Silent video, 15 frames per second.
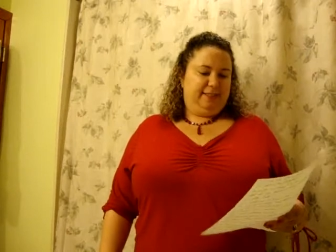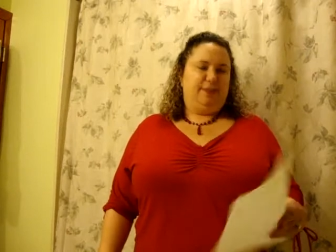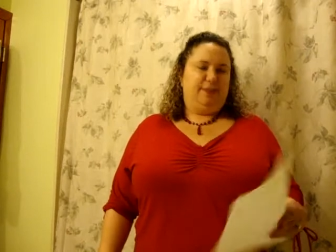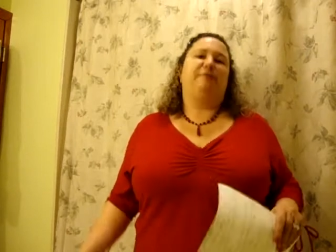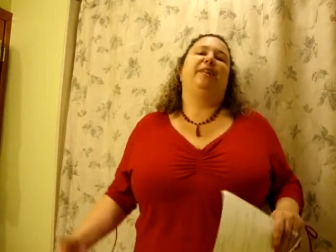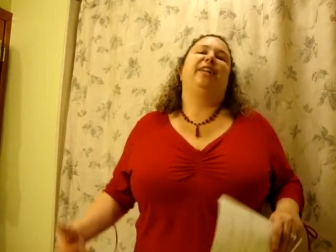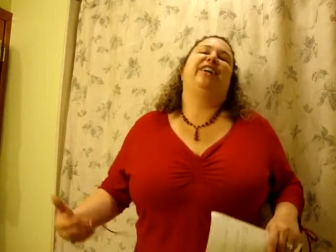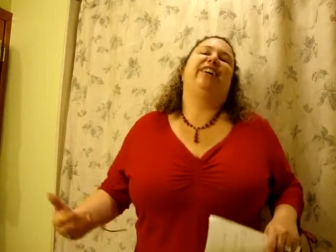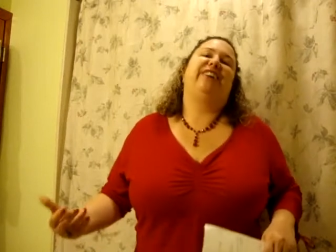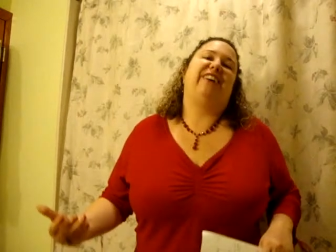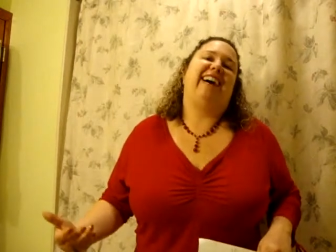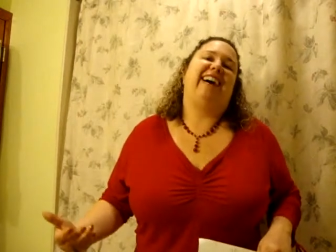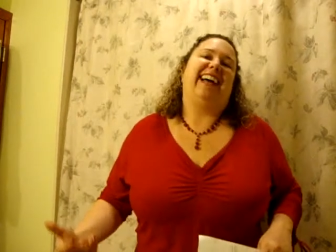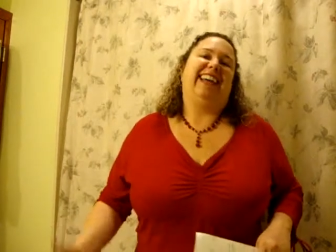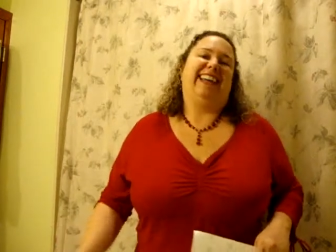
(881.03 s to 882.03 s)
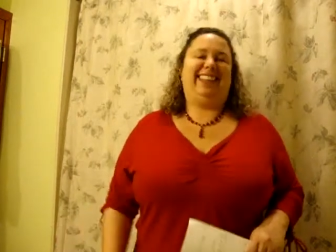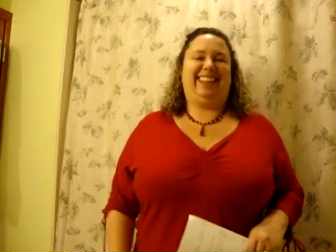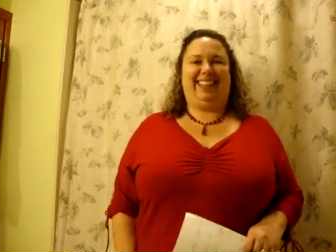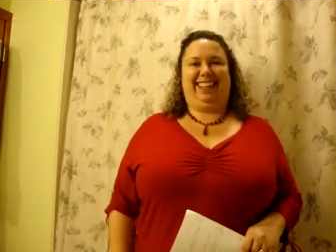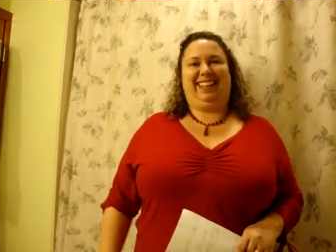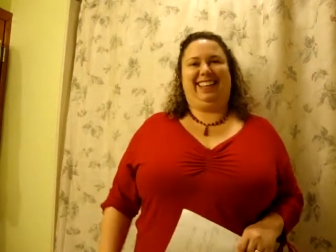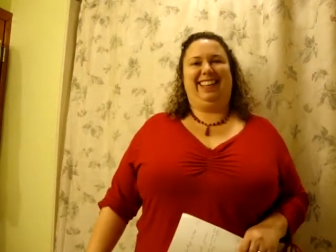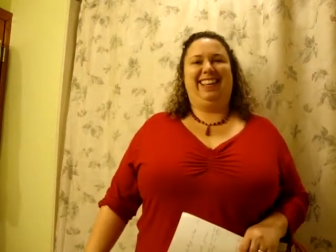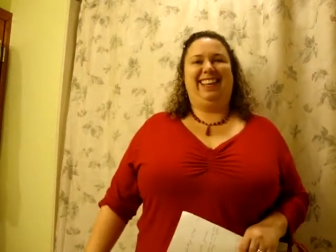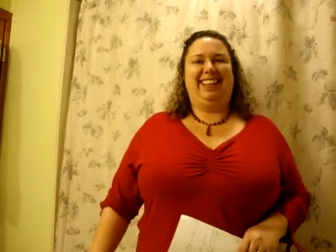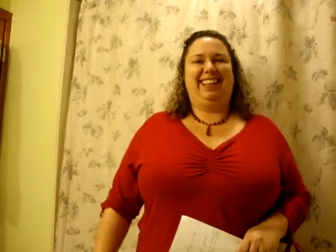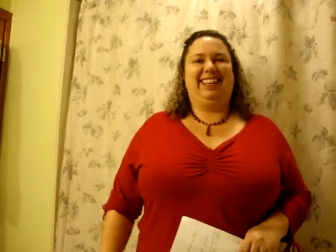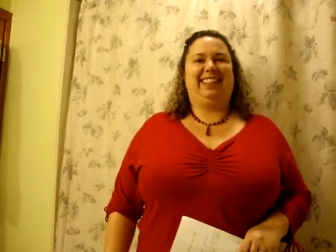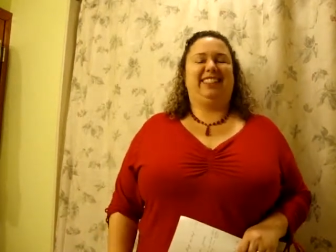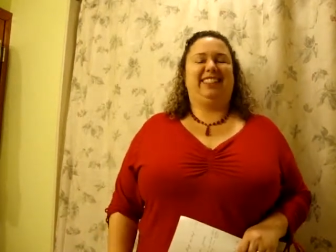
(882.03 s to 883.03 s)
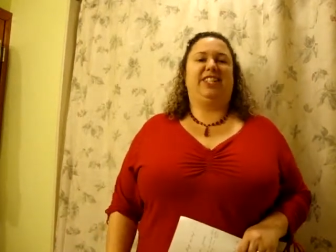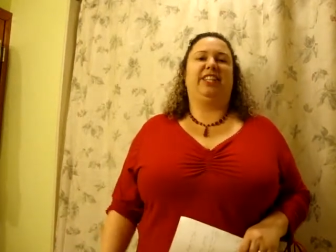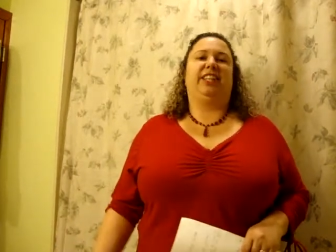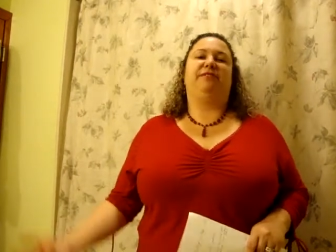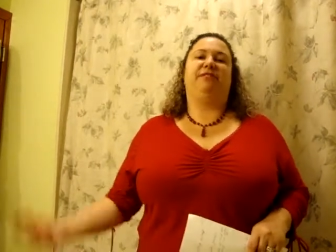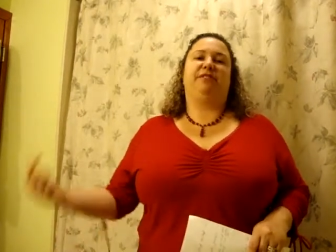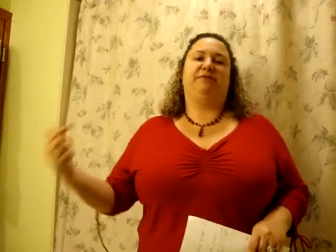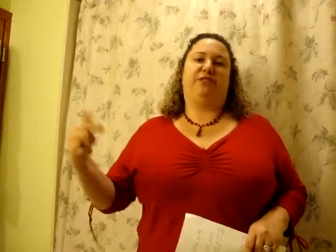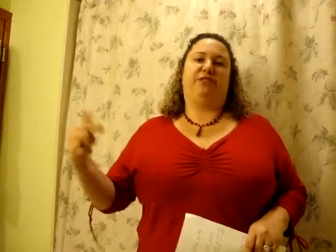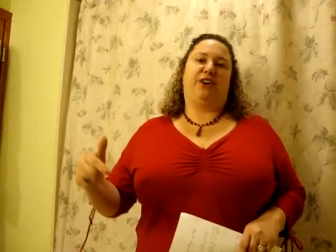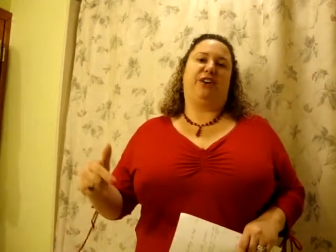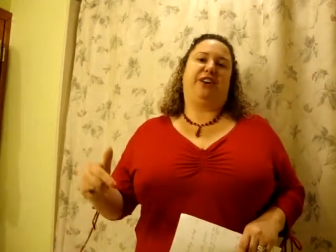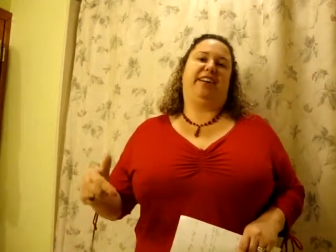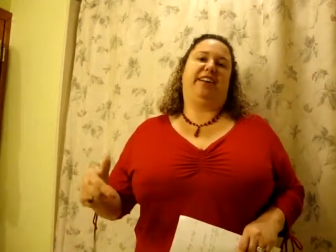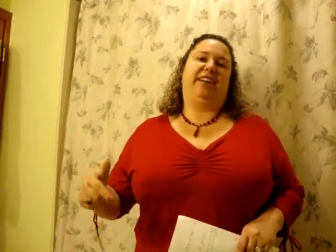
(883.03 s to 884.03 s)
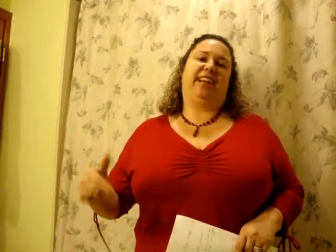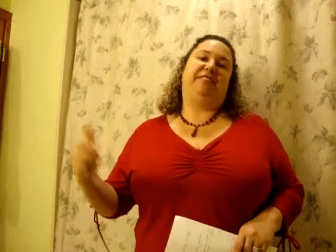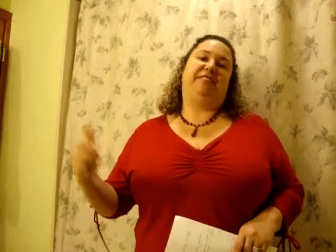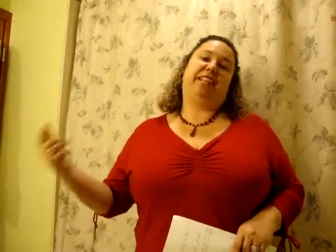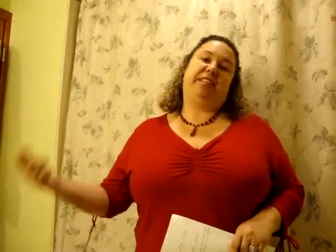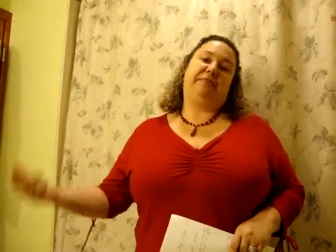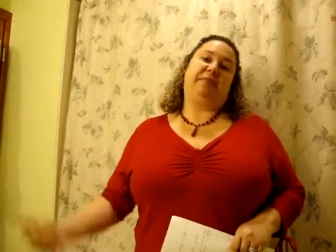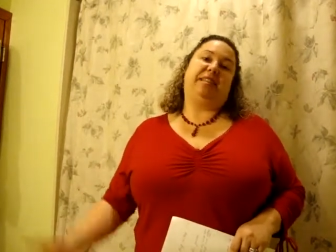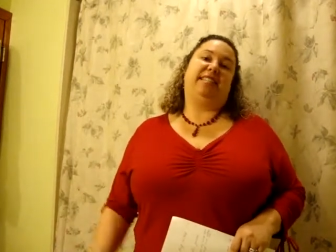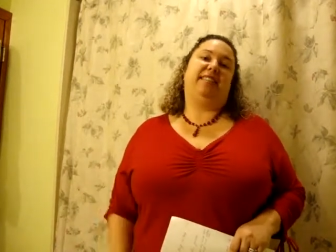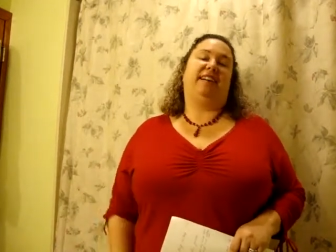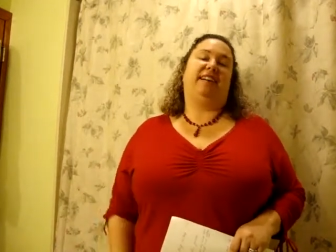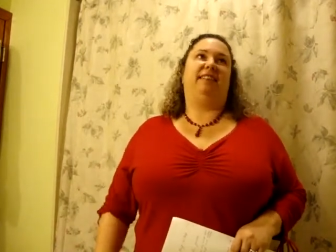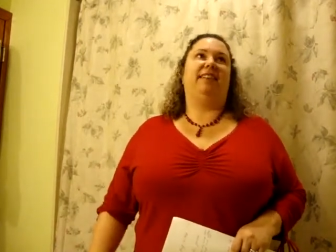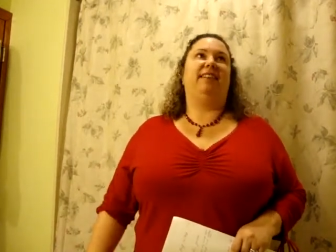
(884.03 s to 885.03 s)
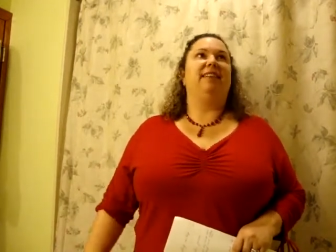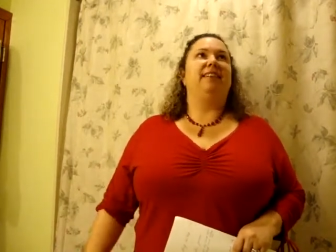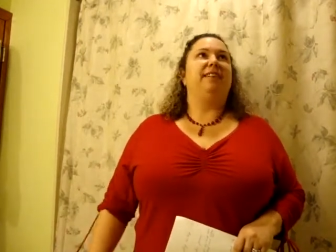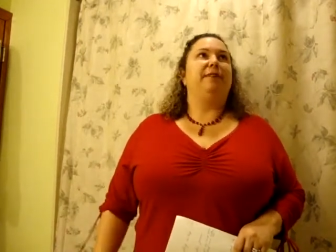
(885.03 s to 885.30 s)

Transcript: Oh, I'm gonna cry. She lives in Florida, and I really miss her.